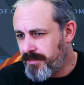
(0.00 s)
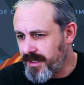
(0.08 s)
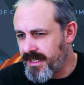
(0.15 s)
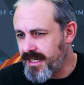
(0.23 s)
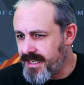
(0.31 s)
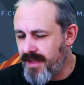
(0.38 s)

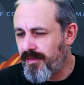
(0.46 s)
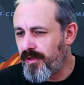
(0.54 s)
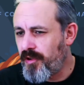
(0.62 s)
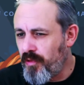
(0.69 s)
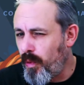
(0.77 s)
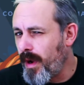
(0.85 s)
it
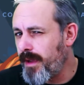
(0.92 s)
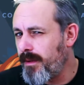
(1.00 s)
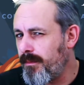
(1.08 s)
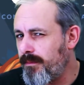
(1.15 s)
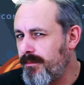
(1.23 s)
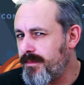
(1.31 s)
never
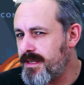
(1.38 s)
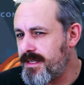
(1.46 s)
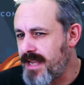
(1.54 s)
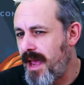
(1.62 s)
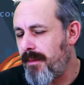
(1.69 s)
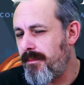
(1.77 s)
quite
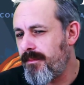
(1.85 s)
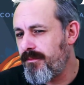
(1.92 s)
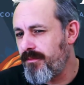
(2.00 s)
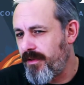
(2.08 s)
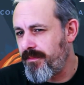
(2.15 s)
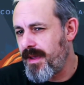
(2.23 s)
sat
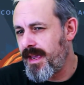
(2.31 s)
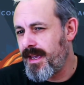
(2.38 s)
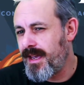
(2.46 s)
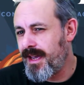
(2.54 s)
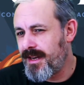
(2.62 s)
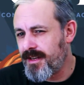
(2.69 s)
with
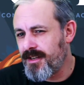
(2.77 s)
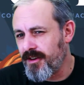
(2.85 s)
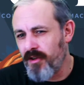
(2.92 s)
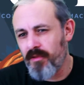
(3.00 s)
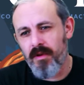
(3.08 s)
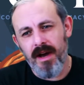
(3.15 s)
me. I
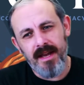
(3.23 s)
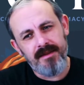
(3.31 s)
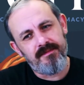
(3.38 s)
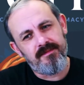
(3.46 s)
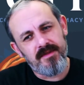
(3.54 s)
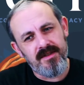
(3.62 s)
don't know why.
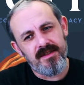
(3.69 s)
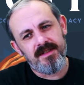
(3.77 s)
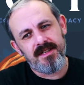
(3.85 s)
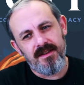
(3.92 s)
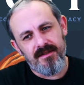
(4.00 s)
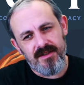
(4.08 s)
It
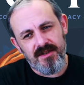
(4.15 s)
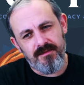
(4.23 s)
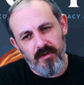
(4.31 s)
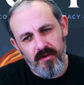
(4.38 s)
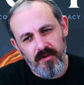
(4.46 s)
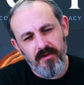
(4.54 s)
didn't feel
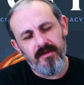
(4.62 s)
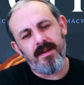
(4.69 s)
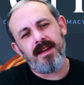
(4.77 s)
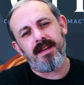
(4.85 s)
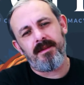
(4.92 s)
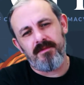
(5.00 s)
smooth,
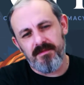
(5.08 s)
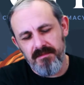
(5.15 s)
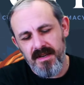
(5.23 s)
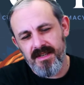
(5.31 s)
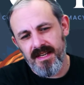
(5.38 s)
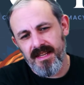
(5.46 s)
and it was
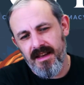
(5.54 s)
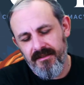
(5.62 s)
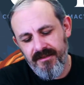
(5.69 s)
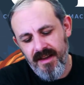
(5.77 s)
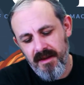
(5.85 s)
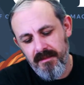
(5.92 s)
missing
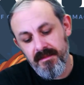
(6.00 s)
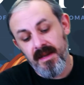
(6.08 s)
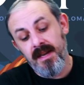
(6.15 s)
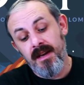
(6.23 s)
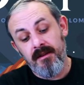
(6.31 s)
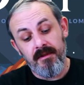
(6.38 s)
that theme.
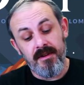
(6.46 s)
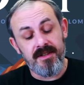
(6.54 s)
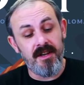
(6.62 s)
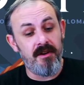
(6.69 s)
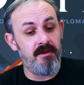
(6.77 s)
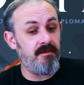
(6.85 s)
Well,
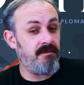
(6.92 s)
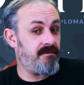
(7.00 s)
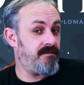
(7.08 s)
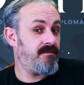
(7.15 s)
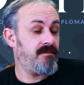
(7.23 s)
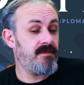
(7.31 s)
so
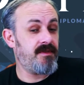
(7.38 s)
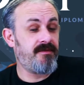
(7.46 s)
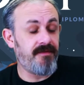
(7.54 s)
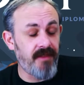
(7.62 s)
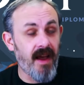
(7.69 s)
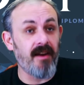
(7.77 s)

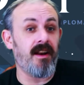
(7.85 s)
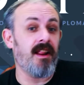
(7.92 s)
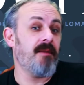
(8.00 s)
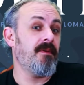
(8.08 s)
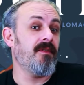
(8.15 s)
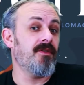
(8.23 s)

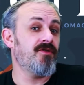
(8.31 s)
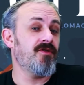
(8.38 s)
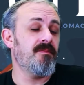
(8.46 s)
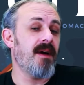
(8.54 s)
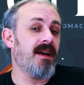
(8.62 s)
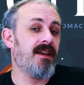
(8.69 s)
finally, we've got
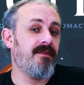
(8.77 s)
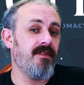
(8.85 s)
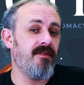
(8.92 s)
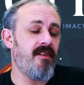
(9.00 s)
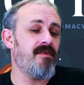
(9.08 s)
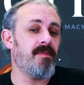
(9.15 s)
Dune back. If
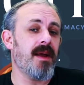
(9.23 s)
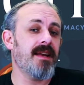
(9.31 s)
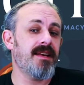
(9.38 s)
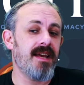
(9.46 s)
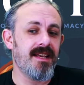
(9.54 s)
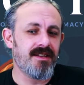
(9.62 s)
you've never
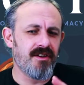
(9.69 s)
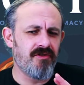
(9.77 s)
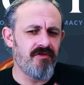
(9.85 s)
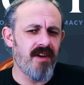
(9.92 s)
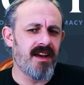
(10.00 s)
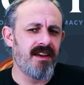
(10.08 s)
played it, it's a
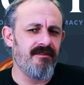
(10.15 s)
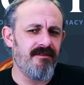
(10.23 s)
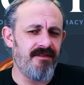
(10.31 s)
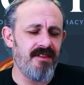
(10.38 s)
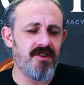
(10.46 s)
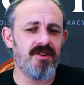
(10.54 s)
cracking,
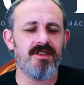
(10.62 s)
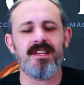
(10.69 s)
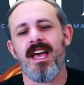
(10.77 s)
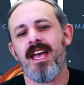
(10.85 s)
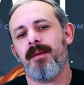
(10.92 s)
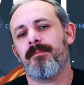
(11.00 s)
vicious
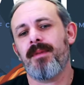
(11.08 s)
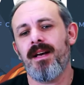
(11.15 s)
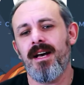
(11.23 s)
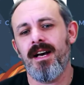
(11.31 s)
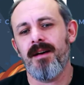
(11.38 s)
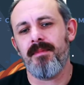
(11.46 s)
game.
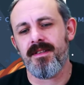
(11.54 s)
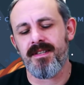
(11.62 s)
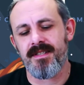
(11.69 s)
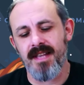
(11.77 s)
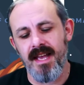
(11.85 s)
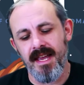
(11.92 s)
As
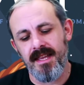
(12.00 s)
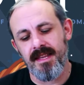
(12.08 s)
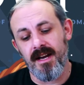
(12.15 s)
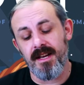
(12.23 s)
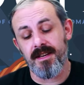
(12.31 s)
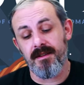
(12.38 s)
I say,
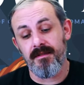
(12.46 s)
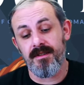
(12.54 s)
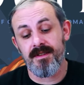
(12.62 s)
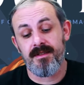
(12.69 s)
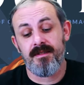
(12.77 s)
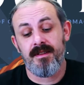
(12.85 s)
the idea
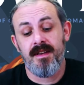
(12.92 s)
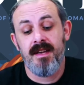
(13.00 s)
is